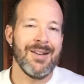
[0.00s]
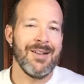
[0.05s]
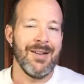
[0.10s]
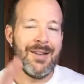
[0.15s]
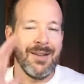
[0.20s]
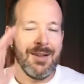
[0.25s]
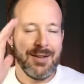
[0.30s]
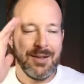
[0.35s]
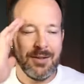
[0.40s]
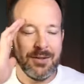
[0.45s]

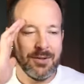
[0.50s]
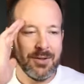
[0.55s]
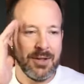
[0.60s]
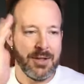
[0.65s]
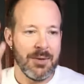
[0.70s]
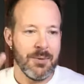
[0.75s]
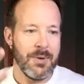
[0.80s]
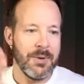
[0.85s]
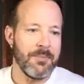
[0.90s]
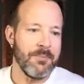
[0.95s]
like,
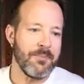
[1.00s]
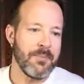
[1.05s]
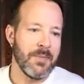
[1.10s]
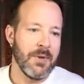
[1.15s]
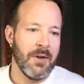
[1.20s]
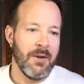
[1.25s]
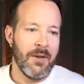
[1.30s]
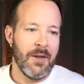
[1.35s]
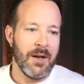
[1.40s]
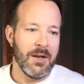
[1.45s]
anyway,
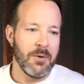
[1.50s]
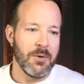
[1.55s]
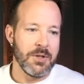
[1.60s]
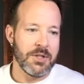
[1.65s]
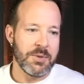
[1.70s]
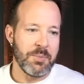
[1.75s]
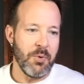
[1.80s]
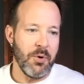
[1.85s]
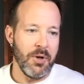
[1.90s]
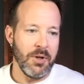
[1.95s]
I don't want
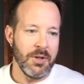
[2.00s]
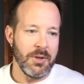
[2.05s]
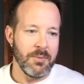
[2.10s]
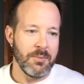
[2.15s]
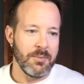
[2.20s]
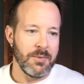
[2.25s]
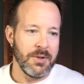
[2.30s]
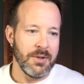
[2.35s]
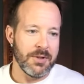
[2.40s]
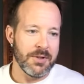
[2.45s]
to spoil it.
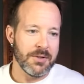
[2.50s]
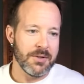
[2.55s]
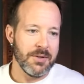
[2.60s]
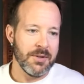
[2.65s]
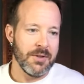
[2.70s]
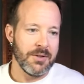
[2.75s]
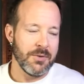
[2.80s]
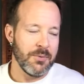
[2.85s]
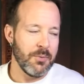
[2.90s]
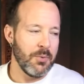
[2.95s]

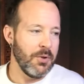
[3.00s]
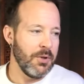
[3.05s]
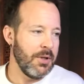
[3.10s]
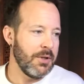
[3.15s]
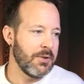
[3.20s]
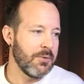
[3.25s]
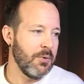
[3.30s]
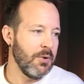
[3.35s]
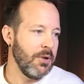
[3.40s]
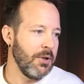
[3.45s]
It's
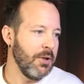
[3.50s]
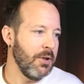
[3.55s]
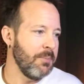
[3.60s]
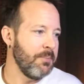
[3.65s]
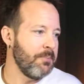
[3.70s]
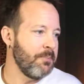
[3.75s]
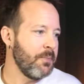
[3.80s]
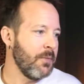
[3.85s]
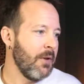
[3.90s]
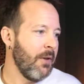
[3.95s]
really
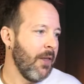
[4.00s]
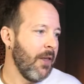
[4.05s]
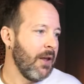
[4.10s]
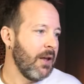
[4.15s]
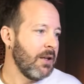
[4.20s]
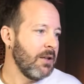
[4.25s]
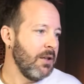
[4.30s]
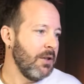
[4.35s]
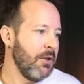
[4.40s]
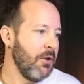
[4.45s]
good.
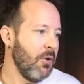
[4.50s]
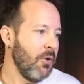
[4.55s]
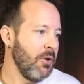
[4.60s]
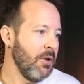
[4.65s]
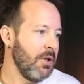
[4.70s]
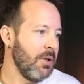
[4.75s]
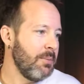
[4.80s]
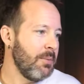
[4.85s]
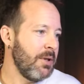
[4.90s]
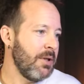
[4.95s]

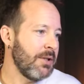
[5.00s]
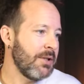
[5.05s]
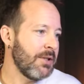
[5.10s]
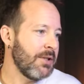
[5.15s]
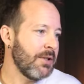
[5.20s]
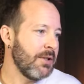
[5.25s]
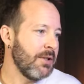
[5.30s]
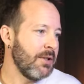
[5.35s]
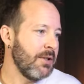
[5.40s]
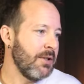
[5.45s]
Linoleum
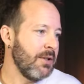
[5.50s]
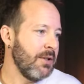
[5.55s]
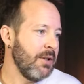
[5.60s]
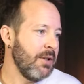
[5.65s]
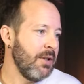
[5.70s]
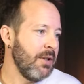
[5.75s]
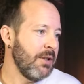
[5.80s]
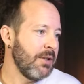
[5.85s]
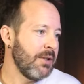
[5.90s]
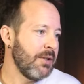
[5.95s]

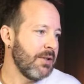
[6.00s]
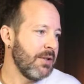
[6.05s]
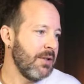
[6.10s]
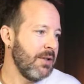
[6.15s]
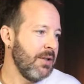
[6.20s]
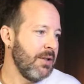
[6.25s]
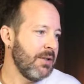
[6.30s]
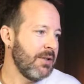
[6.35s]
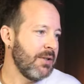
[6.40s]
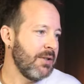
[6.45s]

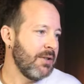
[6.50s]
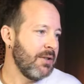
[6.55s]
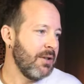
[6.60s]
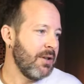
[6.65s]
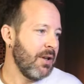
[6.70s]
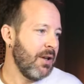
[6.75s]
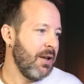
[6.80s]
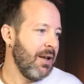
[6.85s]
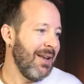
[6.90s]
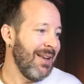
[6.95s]

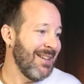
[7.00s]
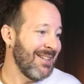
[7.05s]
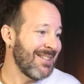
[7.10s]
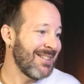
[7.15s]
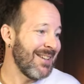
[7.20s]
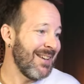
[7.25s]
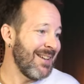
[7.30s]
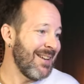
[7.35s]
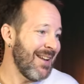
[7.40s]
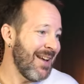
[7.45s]

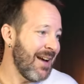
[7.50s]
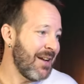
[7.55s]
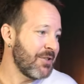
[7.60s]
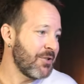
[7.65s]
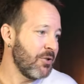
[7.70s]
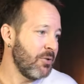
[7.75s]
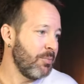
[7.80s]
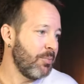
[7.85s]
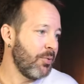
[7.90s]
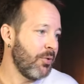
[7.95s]
it's a
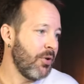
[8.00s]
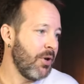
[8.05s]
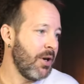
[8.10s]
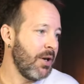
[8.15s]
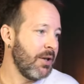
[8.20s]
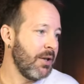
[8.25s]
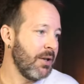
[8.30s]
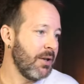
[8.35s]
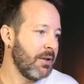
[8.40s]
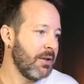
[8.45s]
natural
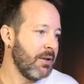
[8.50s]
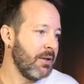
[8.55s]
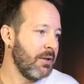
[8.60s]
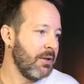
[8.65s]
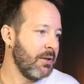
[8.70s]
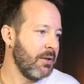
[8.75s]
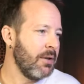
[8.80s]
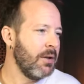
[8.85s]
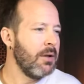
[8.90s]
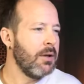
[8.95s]
product.
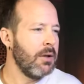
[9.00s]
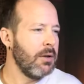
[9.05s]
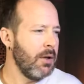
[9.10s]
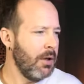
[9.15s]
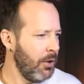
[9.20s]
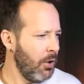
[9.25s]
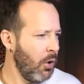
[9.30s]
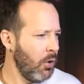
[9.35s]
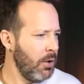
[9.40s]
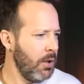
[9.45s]

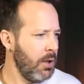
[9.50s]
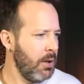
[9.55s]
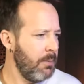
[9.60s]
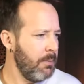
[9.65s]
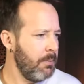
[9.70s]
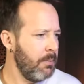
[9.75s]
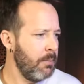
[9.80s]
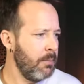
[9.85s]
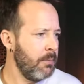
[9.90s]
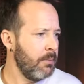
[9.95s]

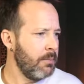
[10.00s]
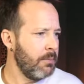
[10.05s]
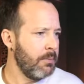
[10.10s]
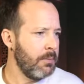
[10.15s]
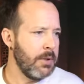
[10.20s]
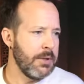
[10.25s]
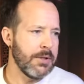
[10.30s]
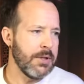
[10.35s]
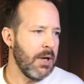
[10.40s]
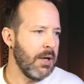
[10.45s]
Linoleum
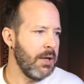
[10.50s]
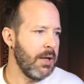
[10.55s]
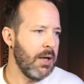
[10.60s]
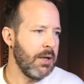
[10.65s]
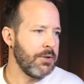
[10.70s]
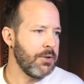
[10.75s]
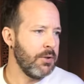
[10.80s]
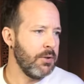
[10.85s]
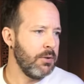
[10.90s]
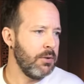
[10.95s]
is not
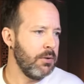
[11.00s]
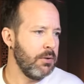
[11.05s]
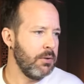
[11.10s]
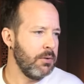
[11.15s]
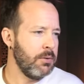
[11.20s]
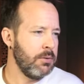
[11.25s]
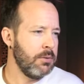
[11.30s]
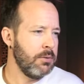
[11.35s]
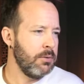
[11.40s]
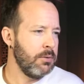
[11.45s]
natural.
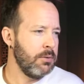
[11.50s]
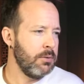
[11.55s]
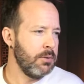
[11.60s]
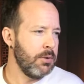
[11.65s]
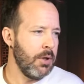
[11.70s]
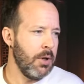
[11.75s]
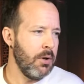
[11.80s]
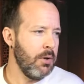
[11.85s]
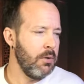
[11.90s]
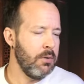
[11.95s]

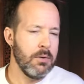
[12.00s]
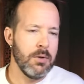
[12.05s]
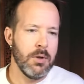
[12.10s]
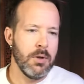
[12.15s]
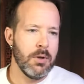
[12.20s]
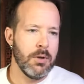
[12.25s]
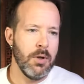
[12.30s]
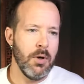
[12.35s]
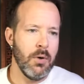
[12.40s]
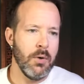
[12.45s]
No,
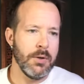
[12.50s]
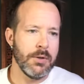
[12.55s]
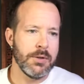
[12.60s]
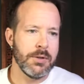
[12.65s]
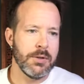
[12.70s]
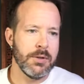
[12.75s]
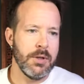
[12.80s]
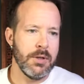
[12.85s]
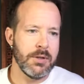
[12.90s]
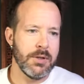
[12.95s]

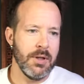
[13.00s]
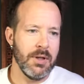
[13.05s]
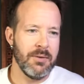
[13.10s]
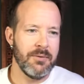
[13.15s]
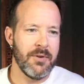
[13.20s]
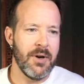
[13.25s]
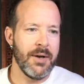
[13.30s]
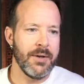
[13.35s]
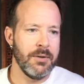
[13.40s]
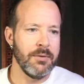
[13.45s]
it's like
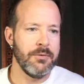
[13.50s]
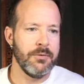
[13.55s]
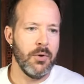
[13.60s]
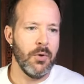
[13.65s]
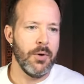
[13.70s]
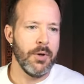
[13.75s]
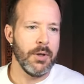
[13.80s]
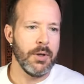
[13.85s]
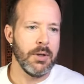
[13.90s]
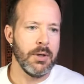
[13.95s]
vinyl
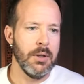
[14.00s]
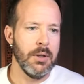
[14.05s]
flooring.